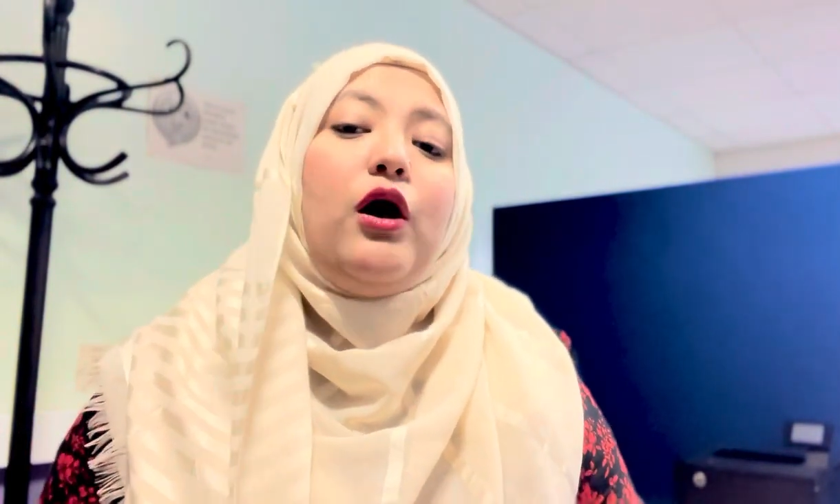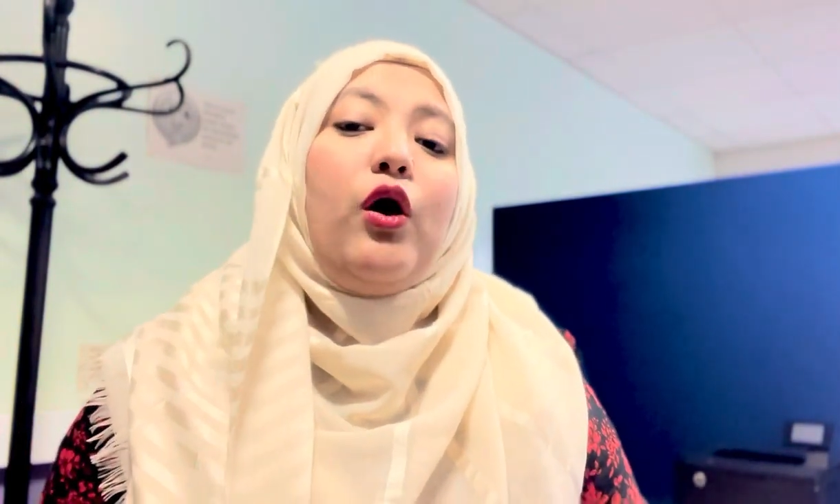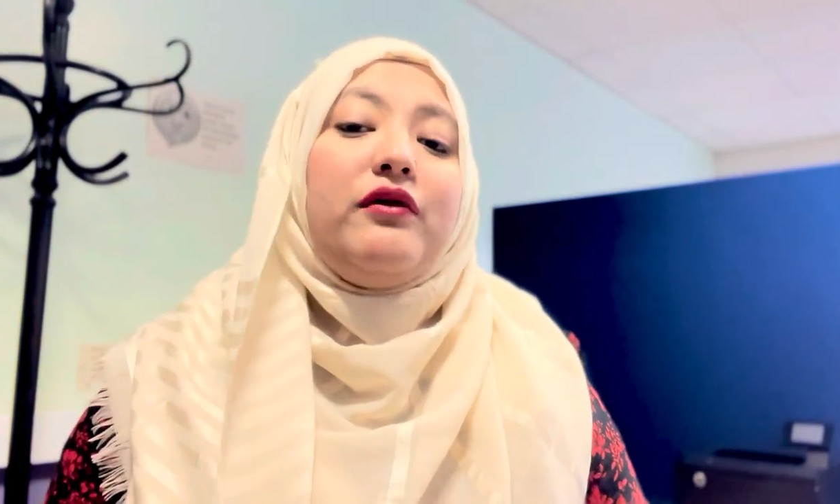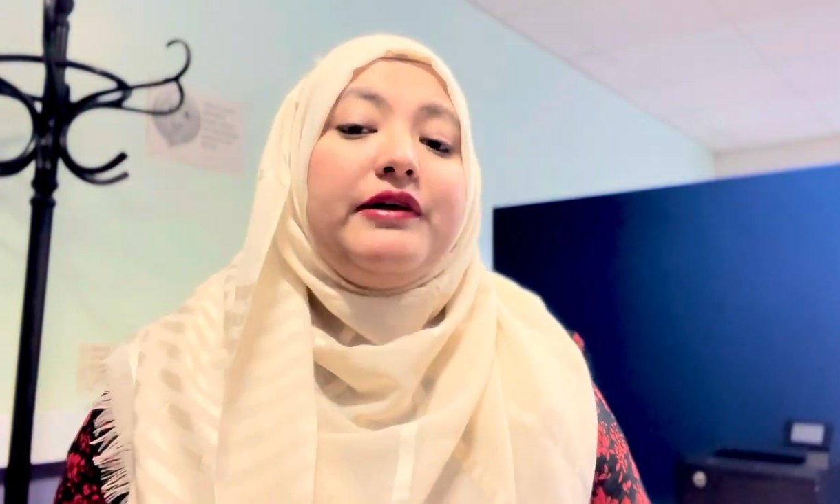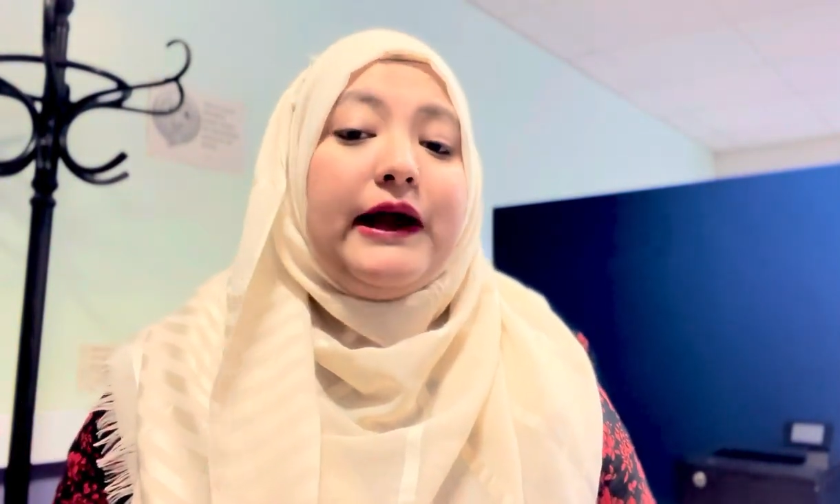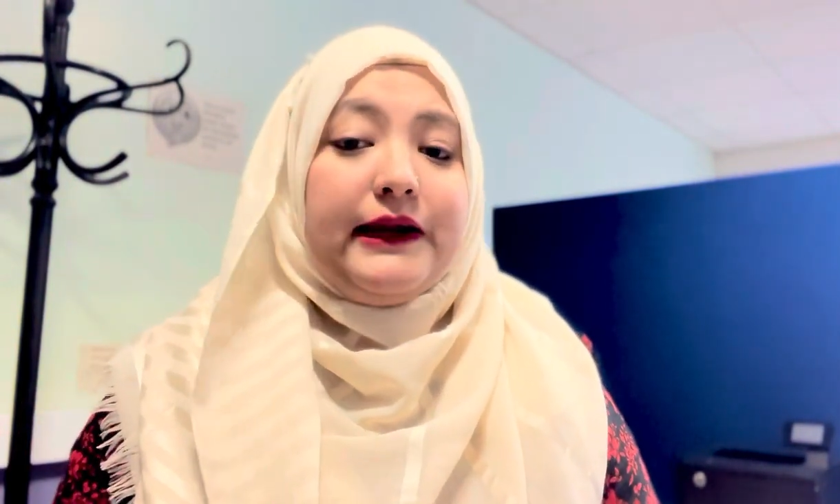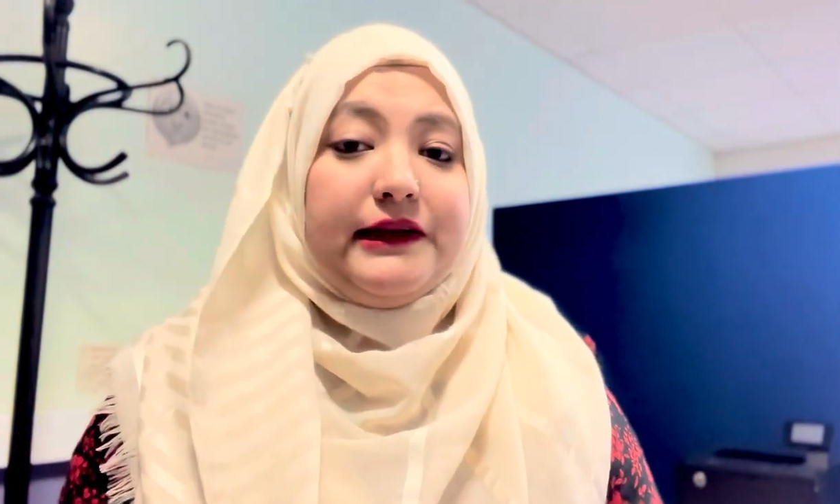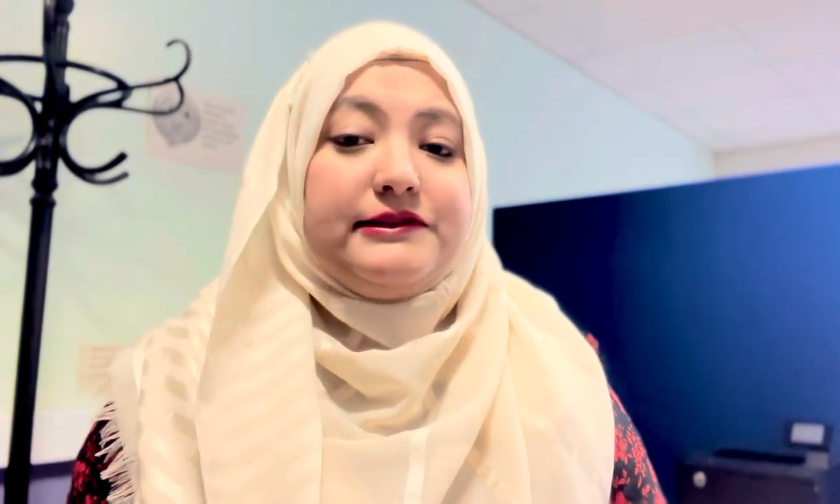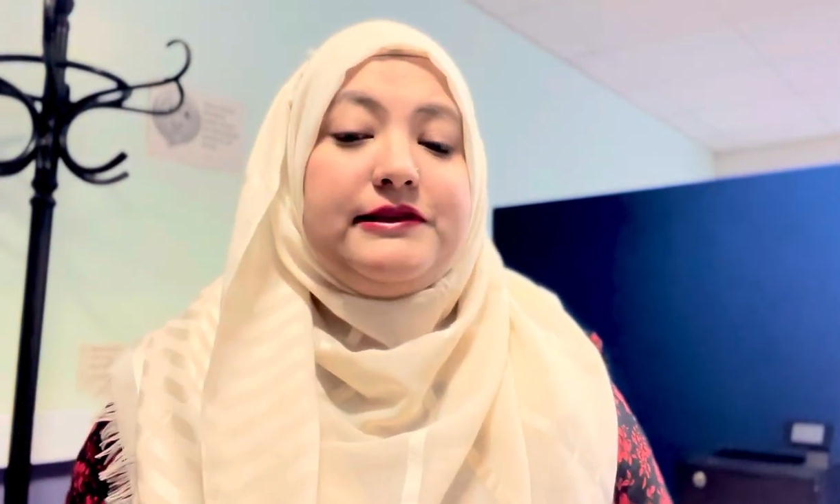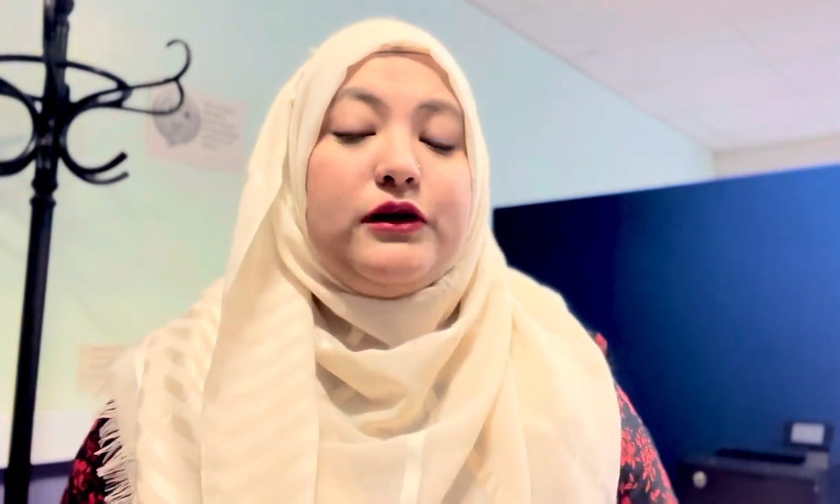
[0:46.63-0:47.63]
of
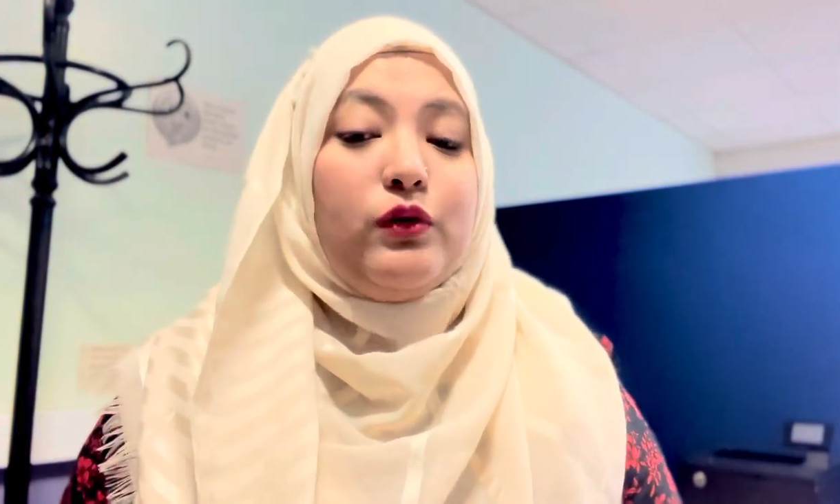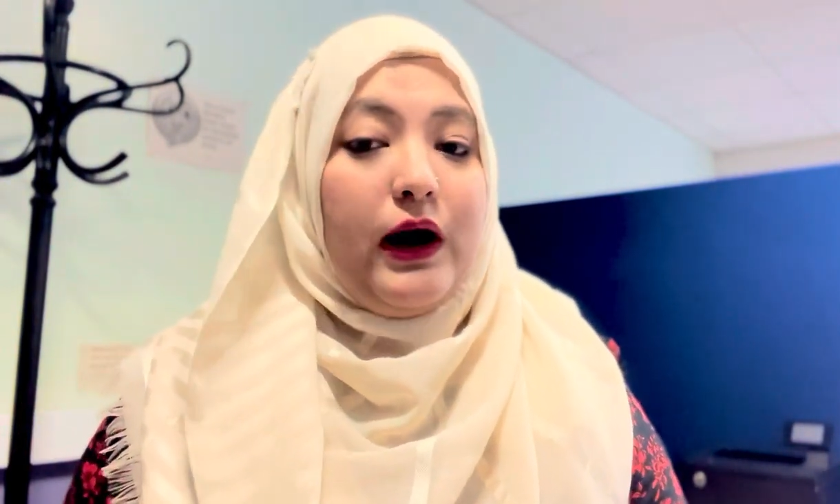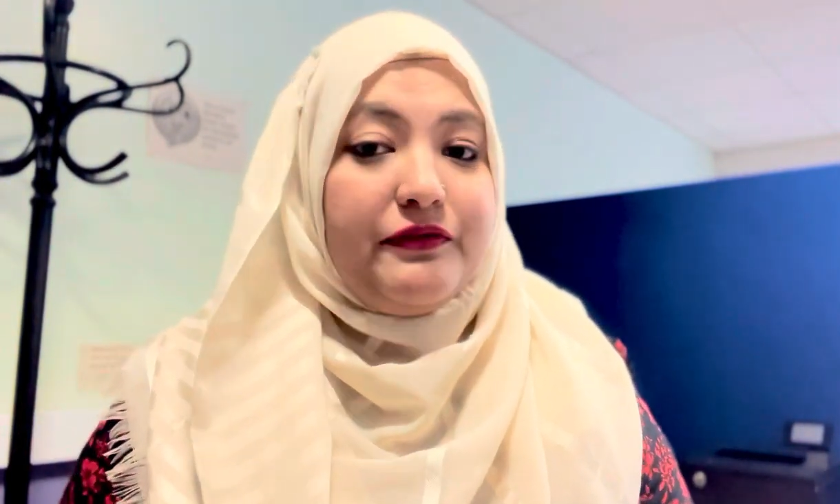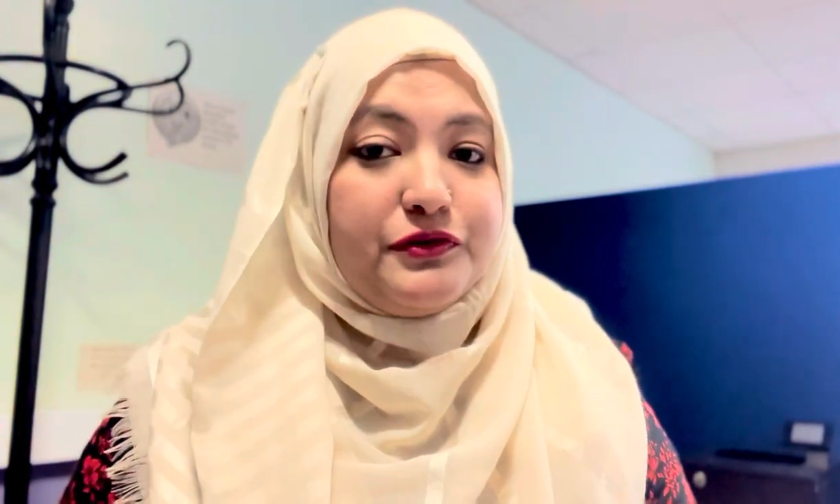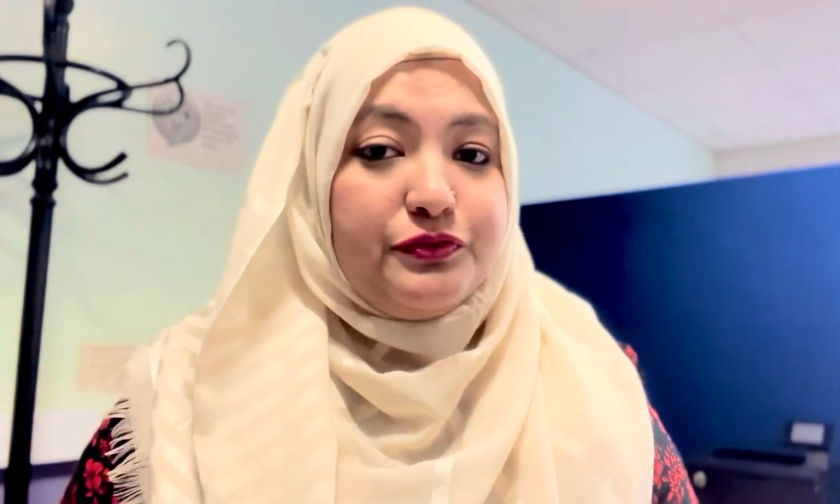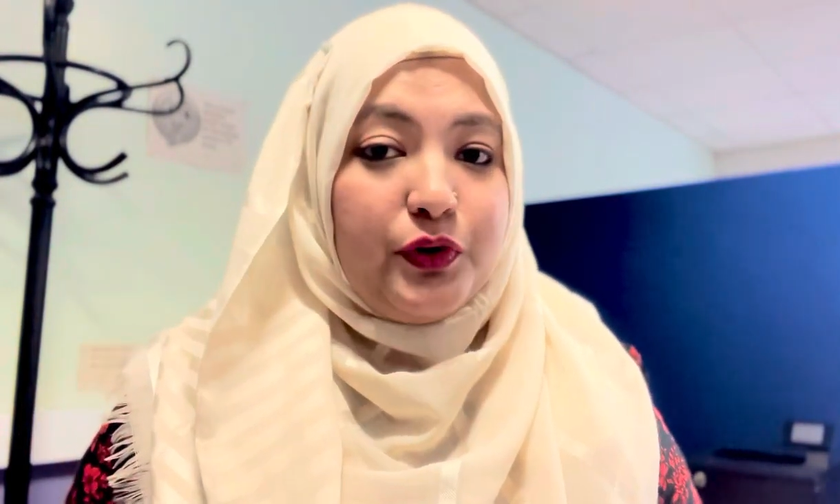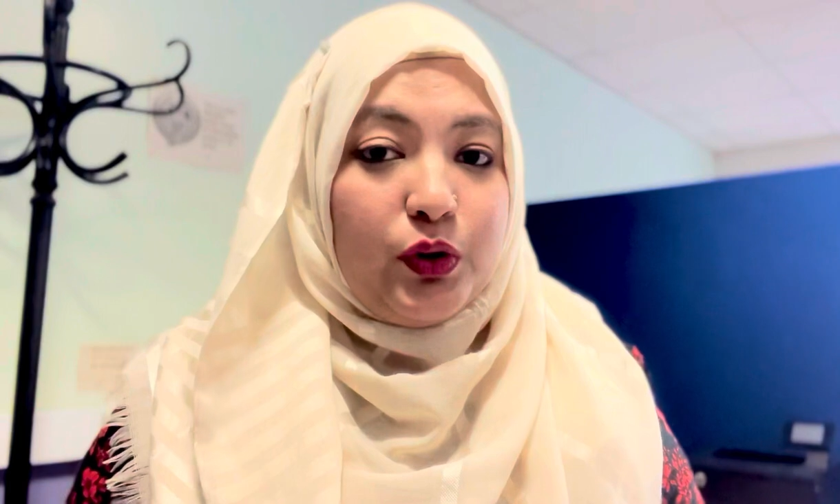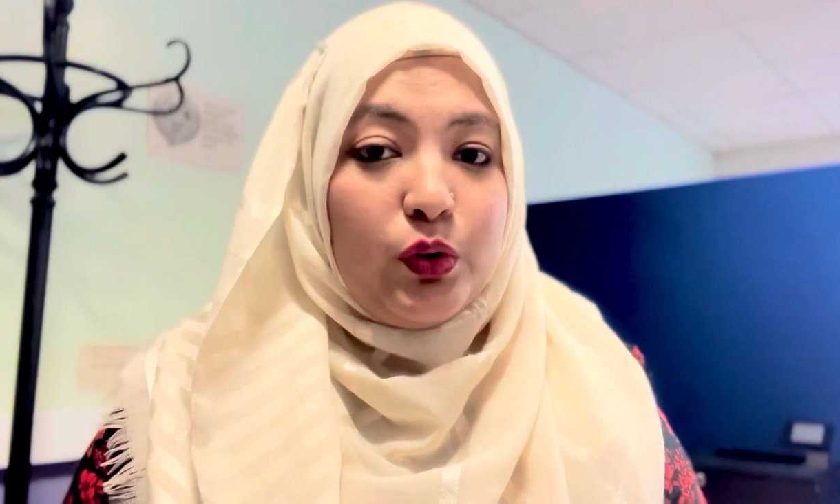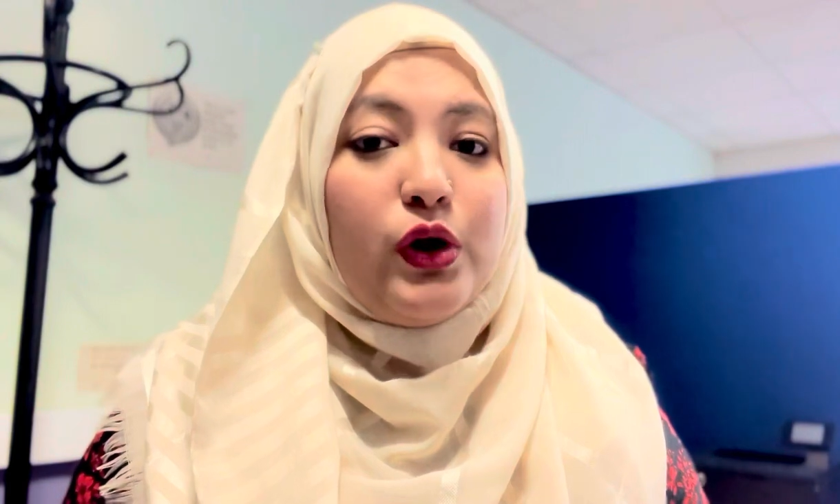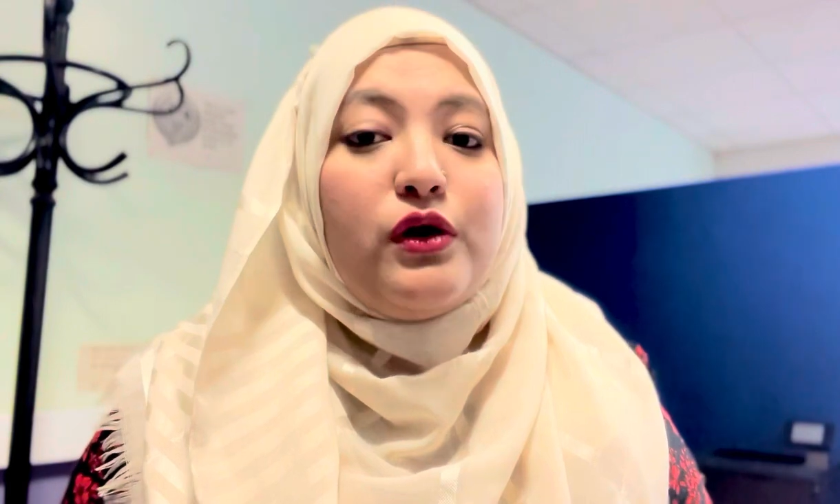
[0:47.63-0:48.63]
headings that you have to follow.